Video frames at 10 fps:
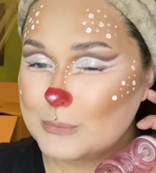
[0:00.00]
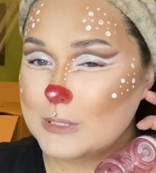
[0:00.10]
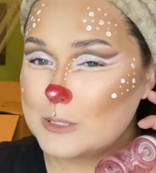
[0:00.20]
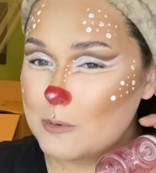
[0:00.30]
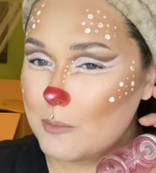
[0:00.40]

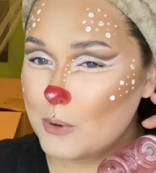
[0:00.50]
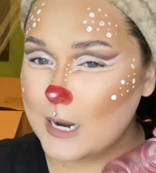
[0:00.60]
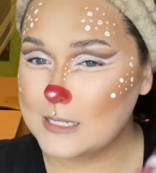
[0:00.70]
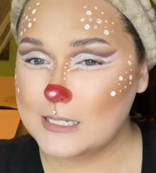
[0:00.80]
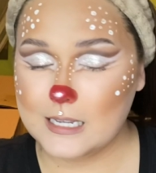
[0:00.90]
It's a bit
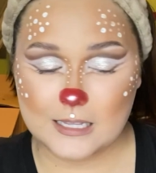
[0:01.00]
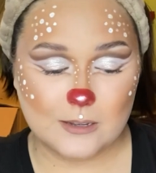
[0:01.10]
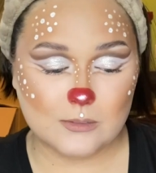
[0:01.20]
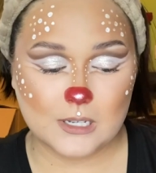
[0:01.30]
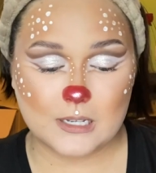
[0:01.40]
pricey. I think it
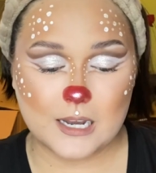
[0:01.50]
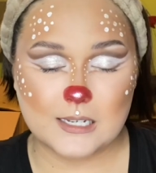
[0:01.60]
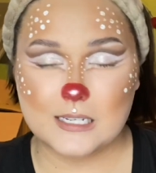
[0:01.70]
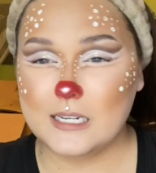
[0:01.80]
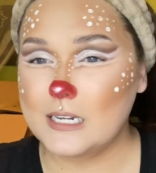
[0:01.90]
was like
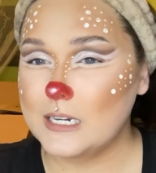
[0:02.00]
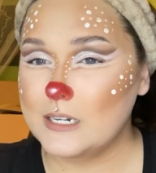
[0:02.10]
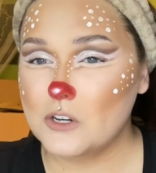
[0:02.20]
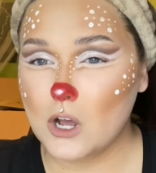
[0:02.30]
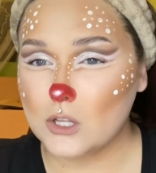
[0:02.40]

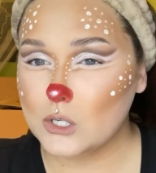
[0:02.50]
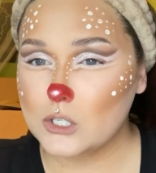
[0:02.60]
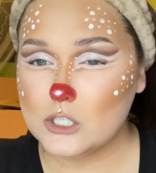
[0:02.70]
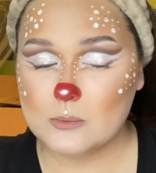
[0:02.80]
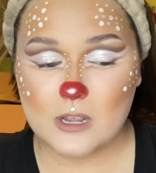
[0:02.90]

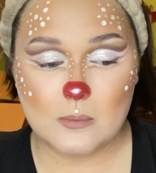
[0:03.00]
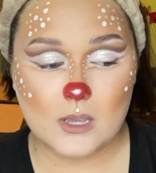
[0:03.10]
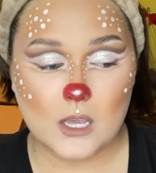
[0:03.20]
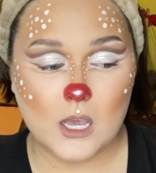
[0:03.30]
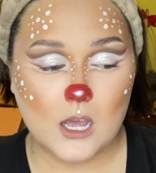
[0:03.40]
$18
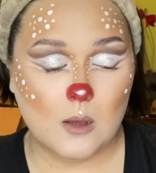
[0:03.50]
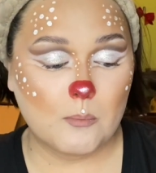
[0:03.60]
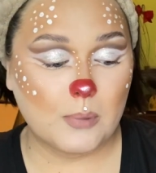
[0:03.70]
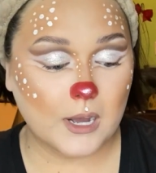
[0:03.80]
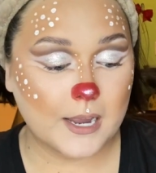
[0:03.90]
maybe.
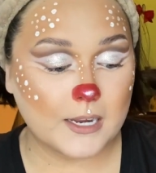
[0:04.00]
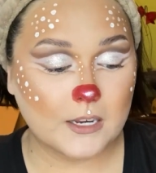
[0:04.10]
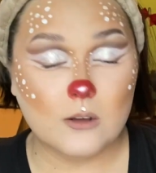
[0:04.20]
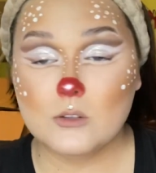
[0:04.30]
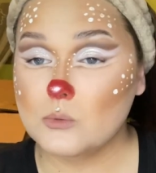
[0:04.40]
But, you
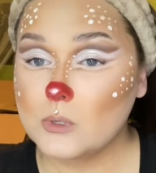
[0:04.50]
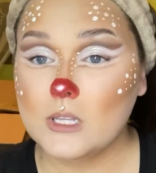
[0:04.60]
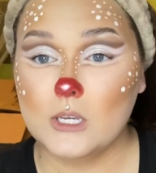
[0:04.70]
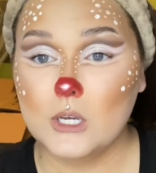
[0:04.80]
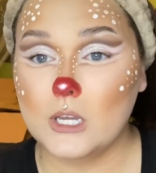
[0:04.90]
know, it's
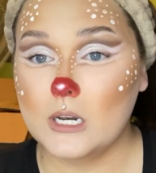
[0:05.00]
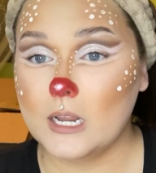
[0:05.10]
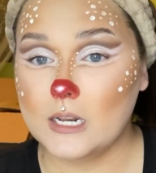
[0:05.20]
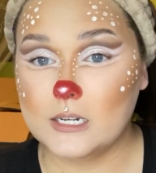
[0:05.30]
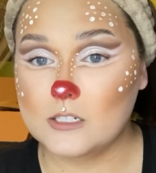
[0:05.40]
really good.
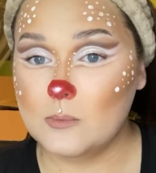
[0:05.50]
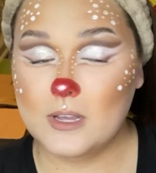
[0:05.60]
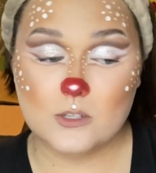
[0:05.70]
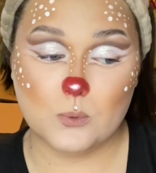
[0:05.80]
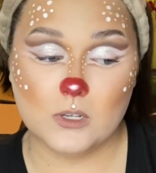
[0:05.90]
And to me,
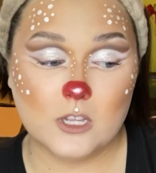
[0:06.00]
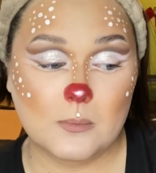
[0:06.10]
it's worth it